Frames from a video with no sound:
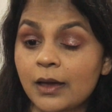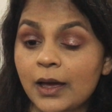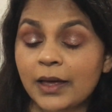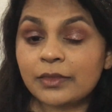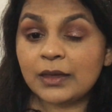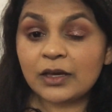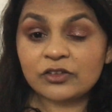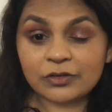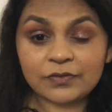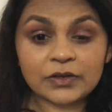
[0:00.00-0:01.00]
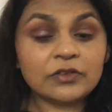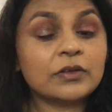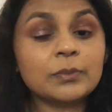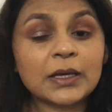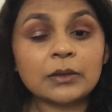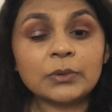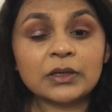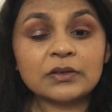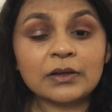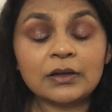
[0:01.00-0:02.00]
I think I should finish this makeup look
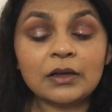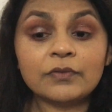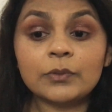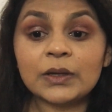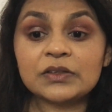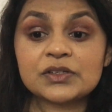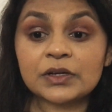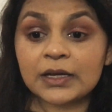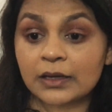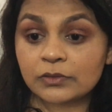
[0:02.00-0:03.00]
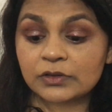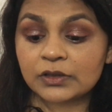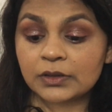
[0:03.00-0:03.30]
because I love the way it's turning out.